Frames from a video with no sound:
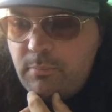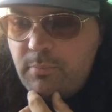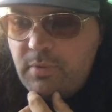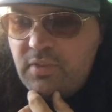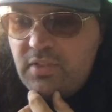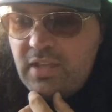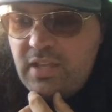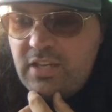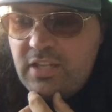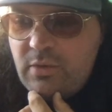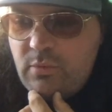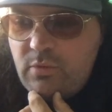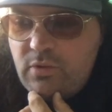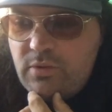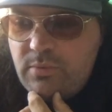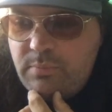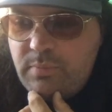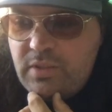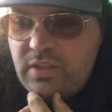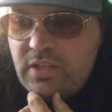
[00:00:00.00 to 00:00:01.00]

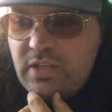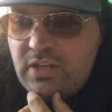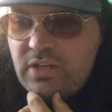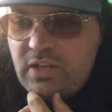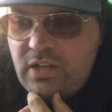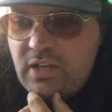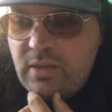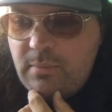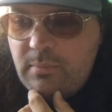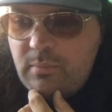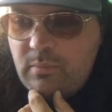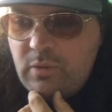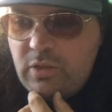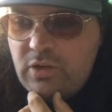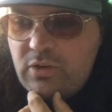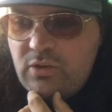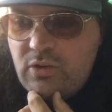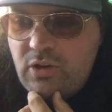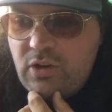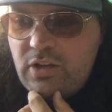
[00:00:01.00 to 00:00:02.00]
then
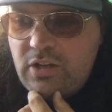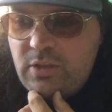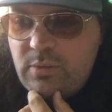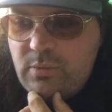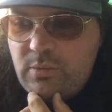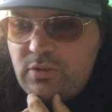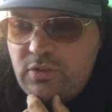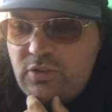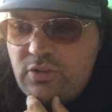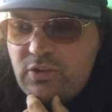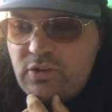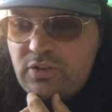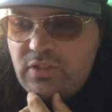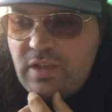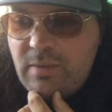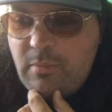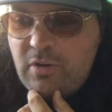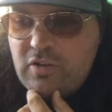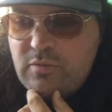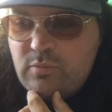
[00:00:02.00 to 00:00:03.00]
later on he wouldn't star in
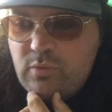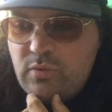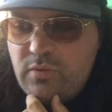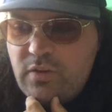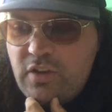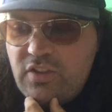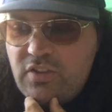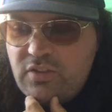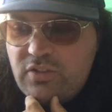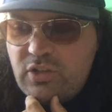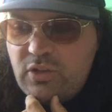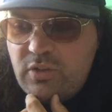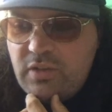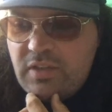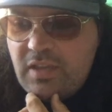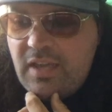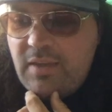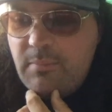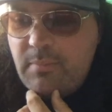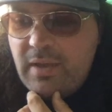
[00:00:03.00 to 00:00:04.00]
that much movies until he
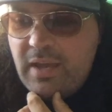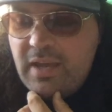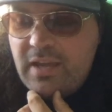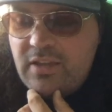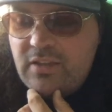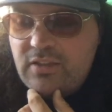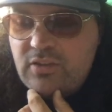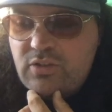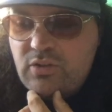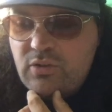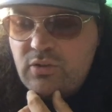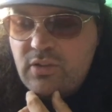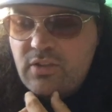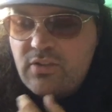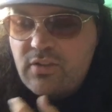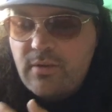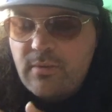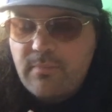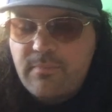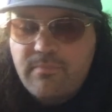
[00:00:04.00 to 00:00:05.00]
came back until in
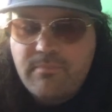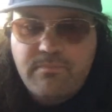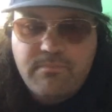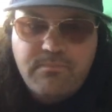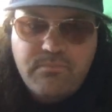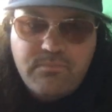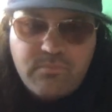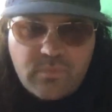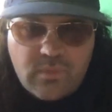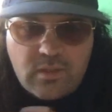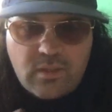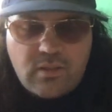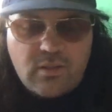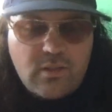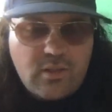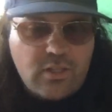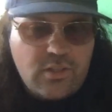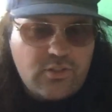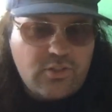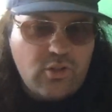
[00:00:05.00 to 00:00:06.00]

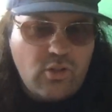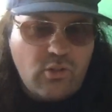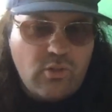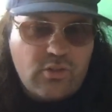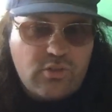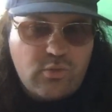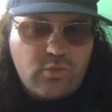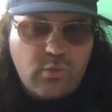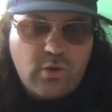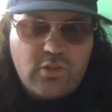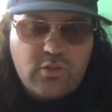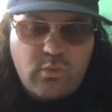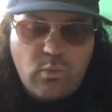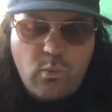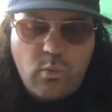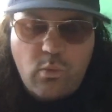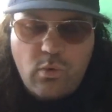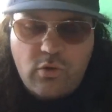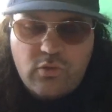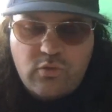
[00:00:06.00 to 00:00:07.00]

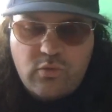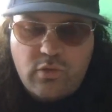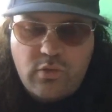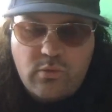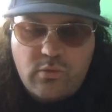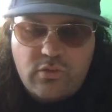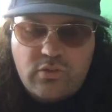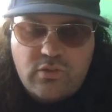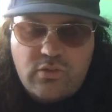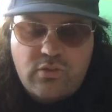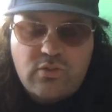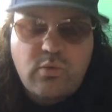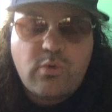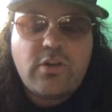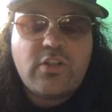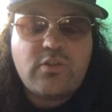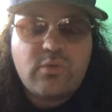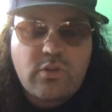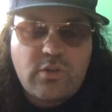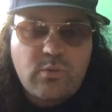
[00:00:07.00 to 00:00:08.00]

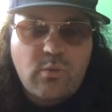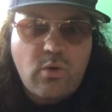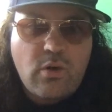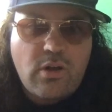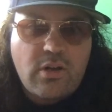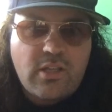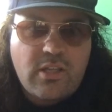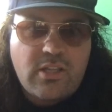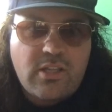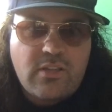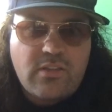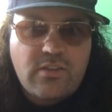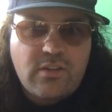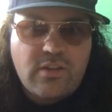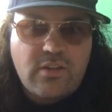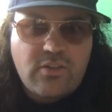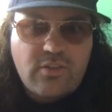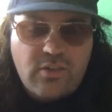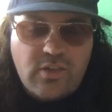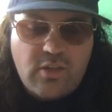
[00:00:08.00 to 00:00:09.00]
2021 in
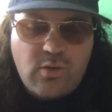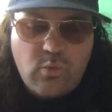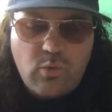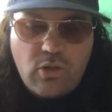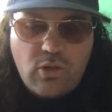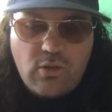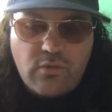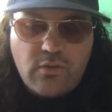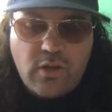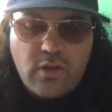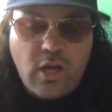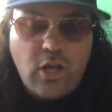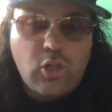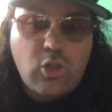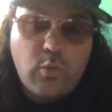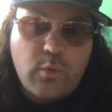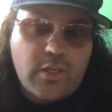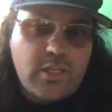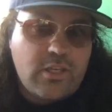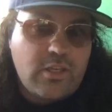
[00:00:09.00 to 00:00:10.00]
the sequel of
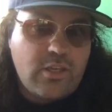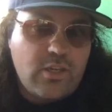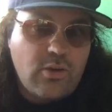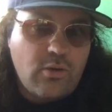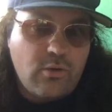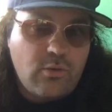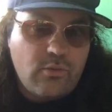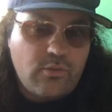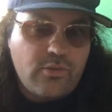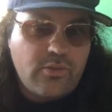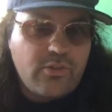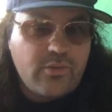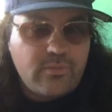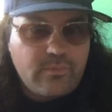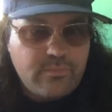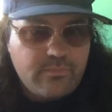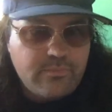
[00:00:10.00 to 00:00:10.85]
Halloween Kills